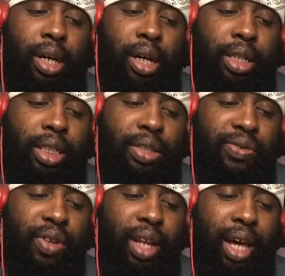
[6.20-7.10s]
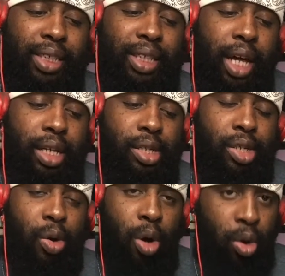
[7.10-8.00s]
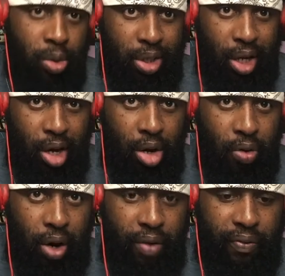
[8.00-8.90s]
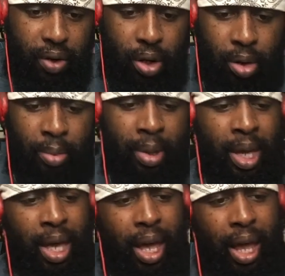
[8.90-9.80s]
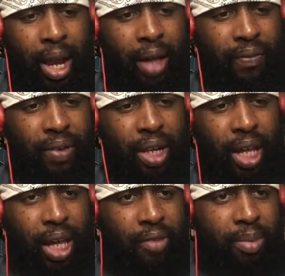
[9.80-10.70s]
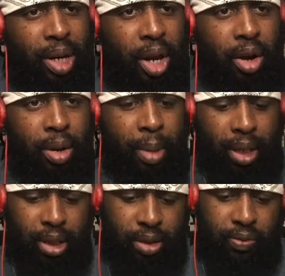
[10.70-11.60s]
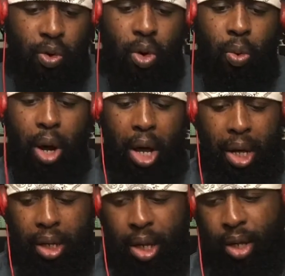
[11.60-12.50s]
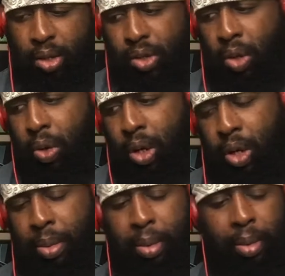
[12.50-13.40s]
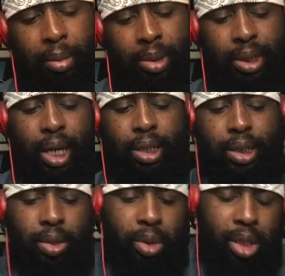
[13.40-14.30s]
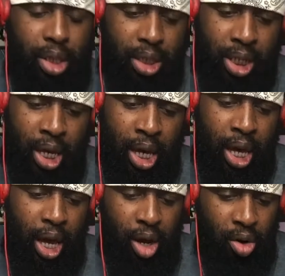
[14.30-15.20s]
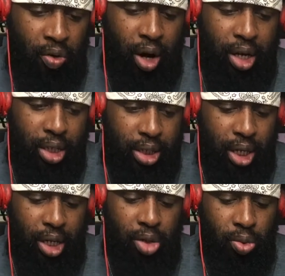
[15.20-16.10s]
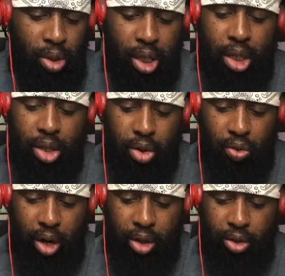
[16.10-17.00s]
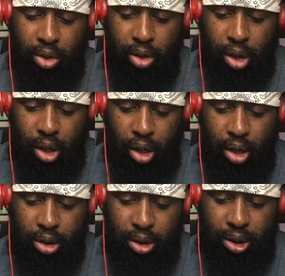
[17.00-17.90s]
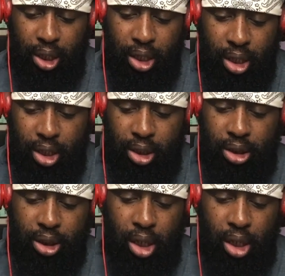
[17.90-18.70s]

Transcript: This is for Last Night in Soho. It's an Edgar Wright film, and I feel like I've been hearing about this for a while now, so I'm excited to see what it is. Edgar Wright is a unique director, to say the least.